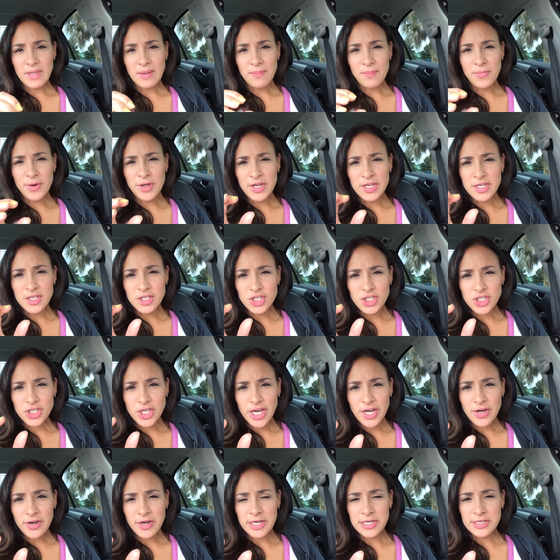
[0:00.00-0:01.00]
But He's
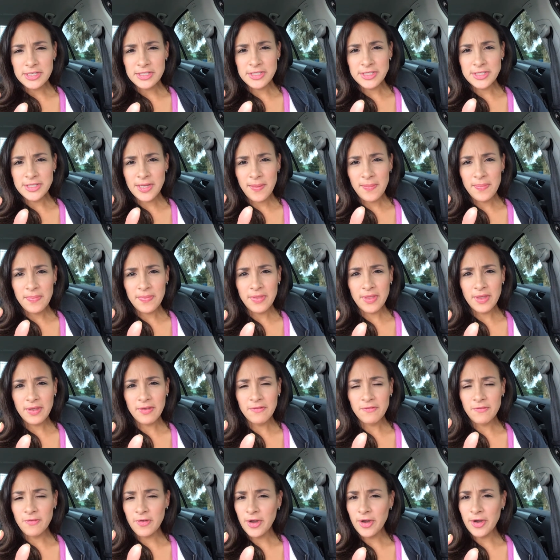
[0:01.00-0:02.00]
sharing
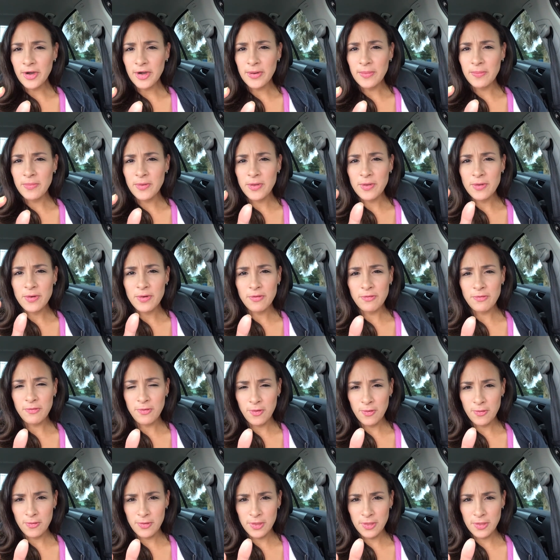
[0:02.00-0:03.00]
something very
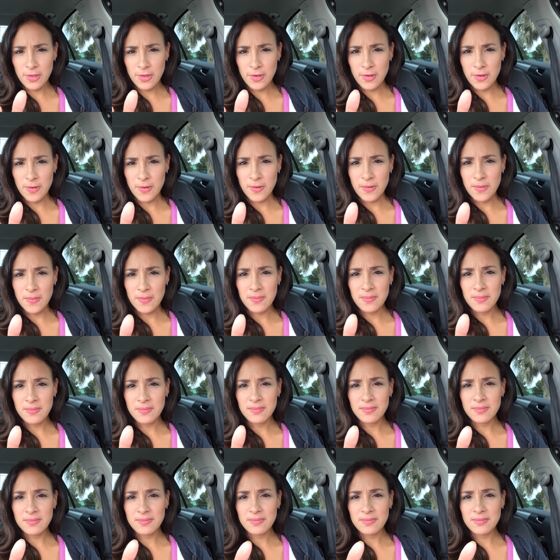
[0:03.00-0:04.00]
beautiful with you,
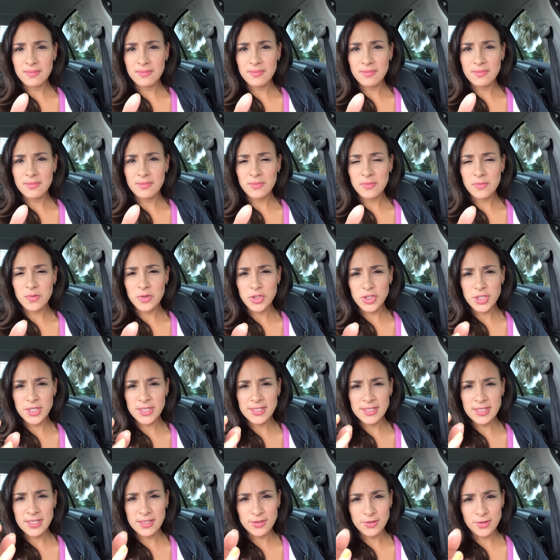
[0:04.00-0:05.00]
which
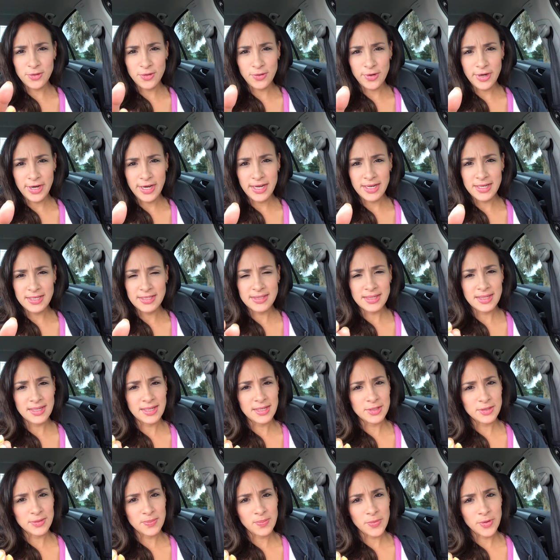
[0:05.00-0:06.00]
is His grace and
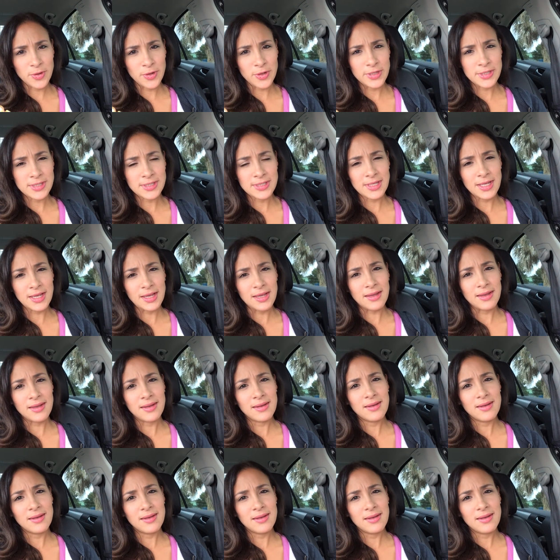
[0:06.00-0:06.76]
His mercy.